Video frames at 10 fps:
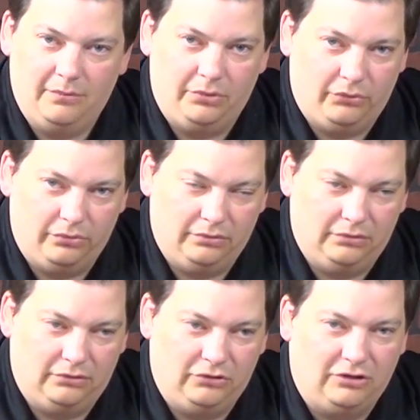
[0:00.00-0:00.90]
But
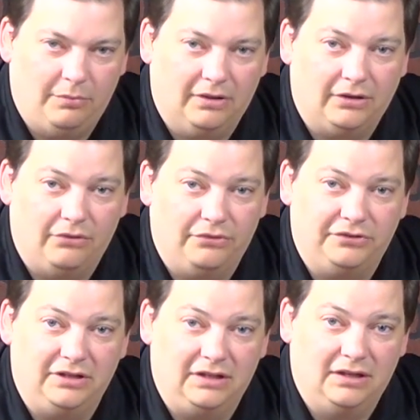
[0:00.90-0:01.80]
you typically don't
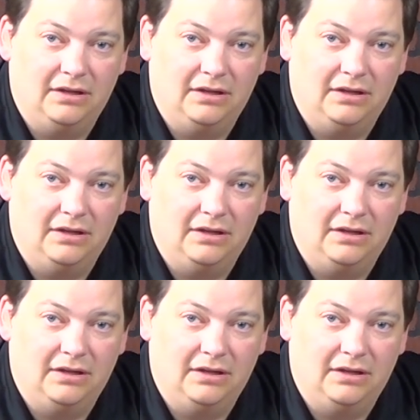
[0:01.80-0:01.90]
see